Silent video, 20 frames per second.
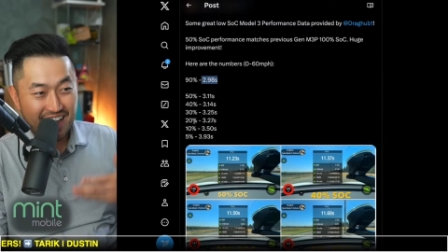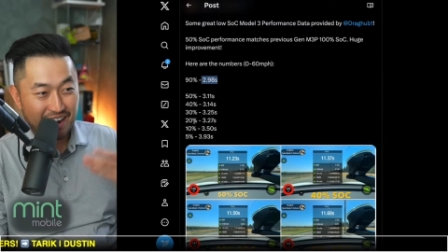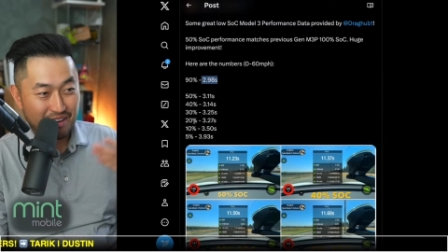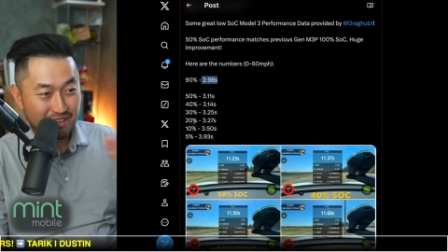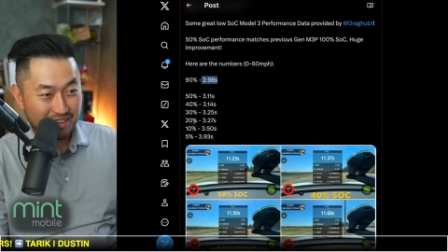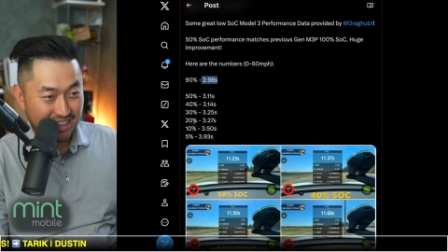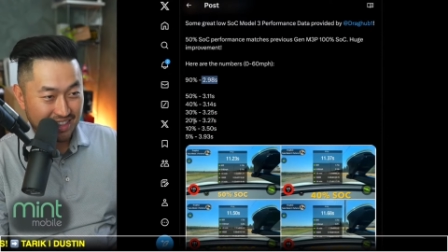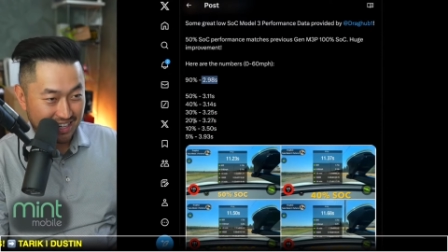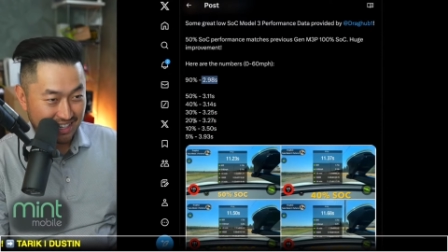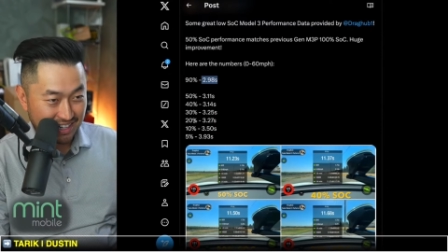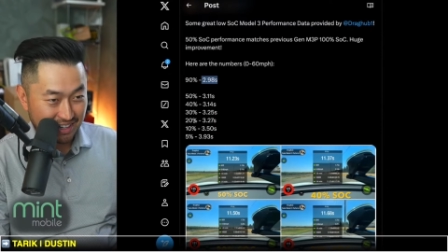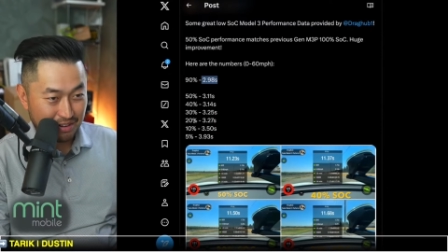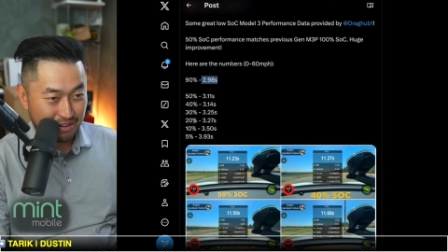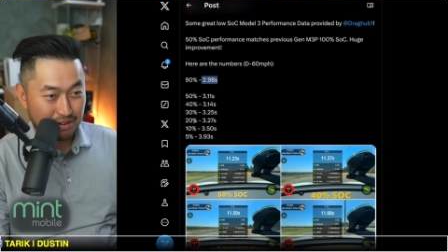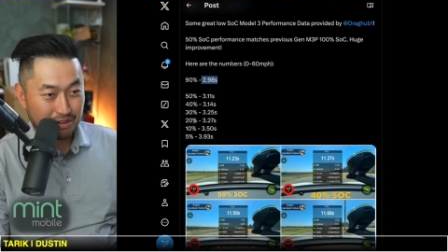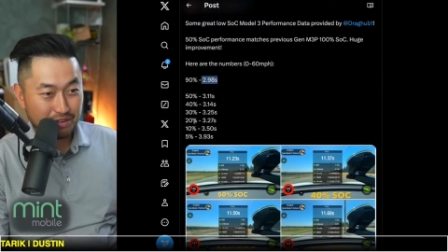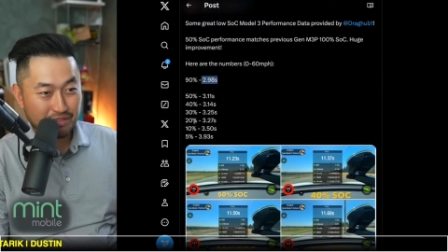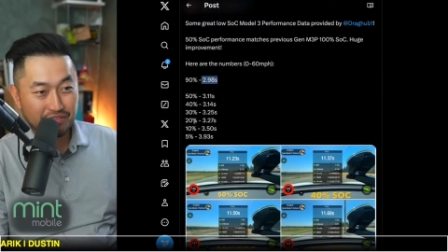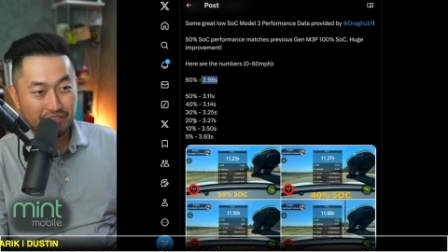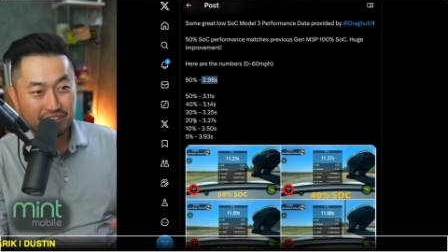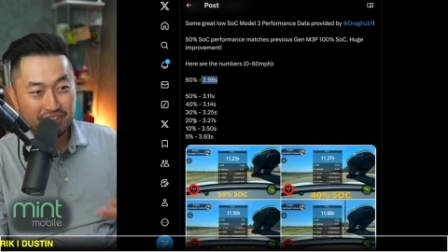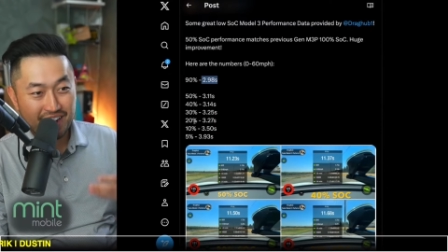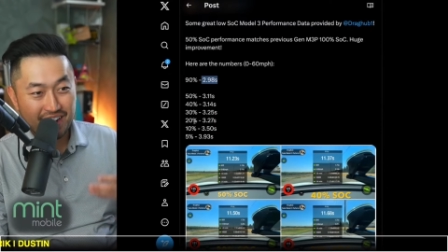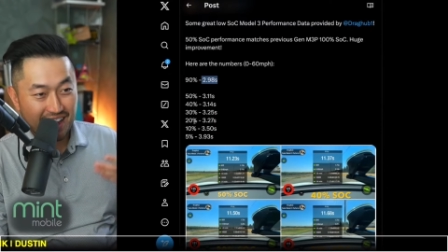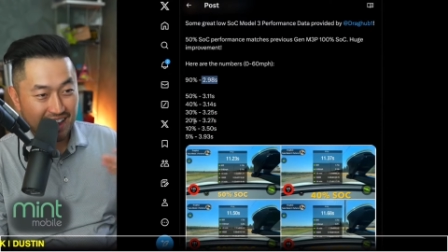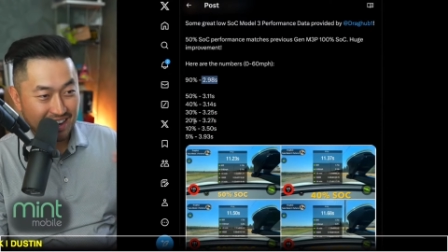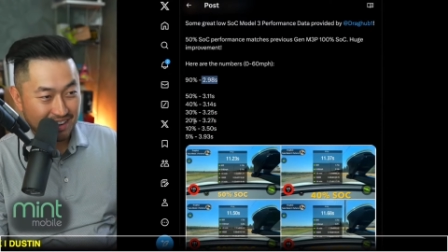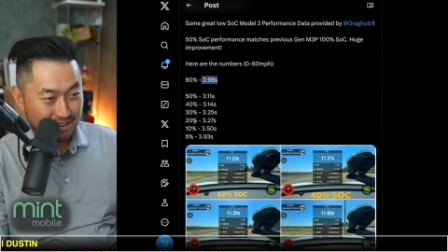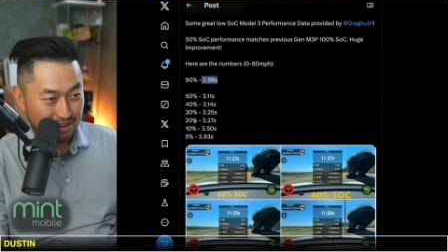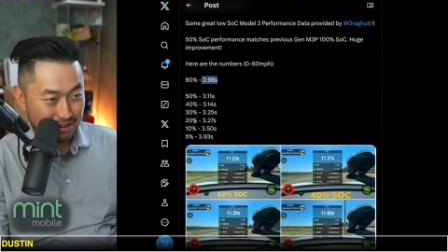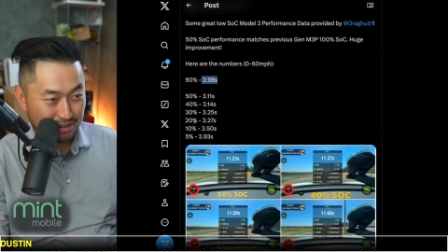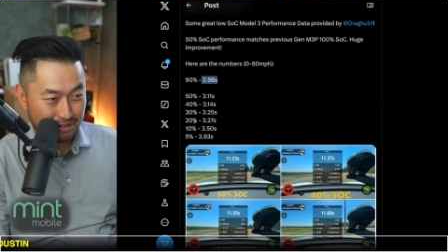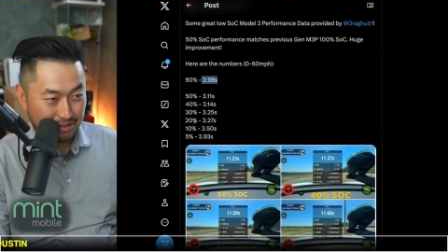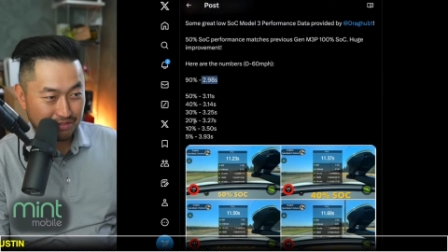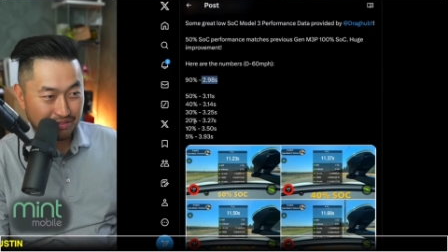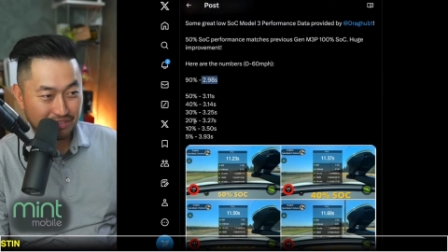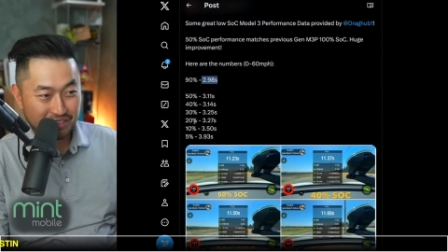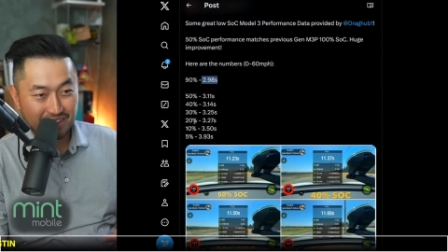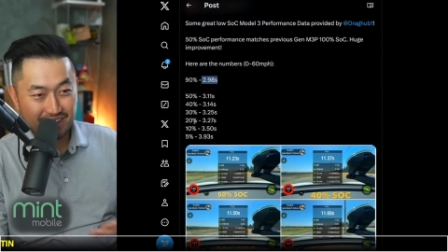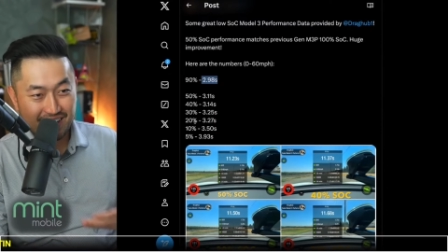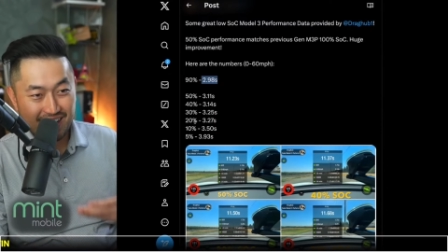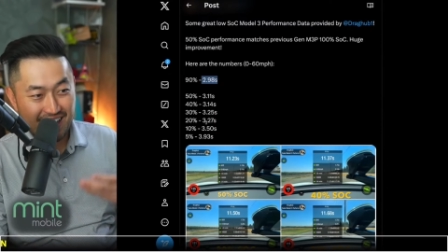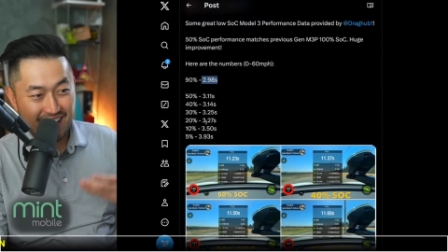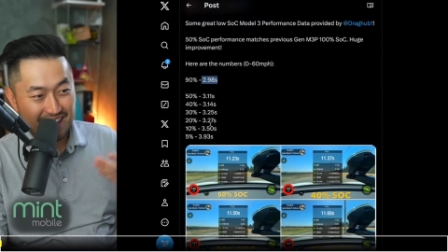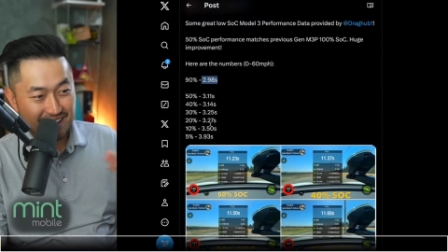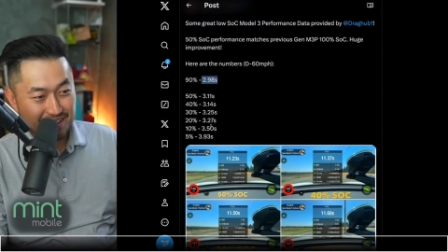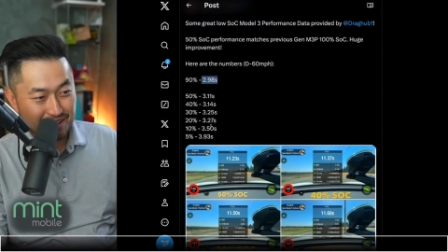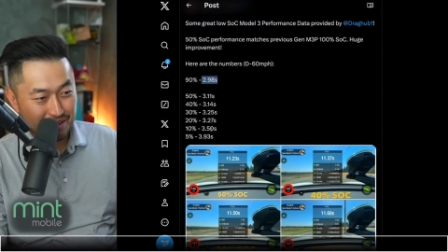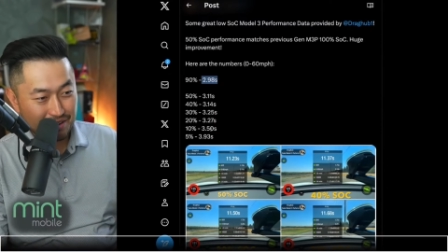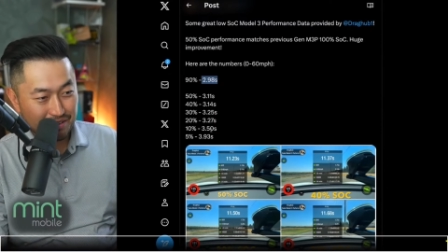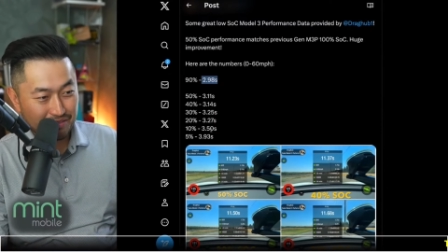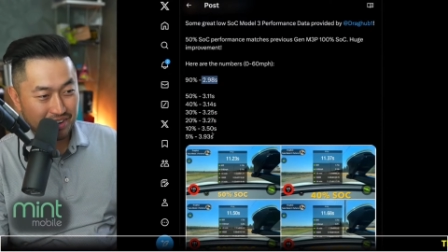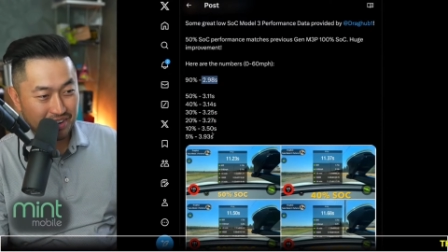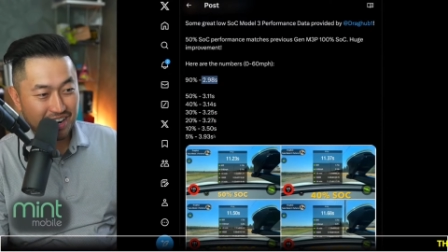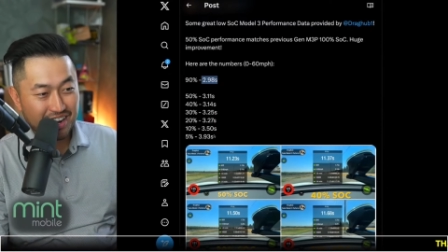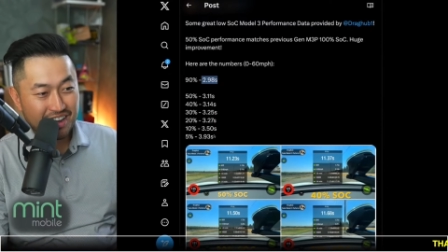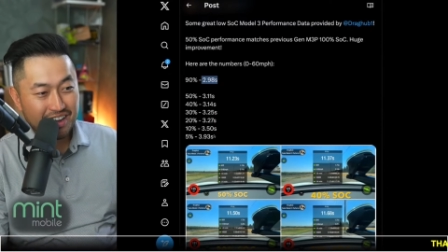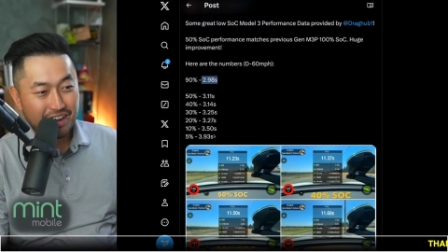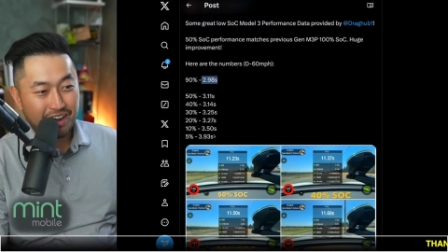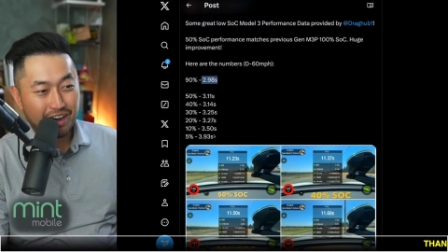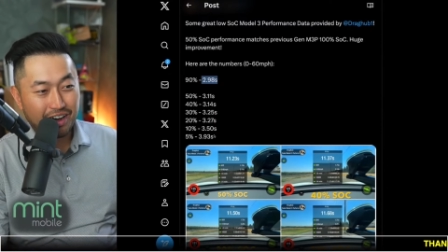or they did over and over and over,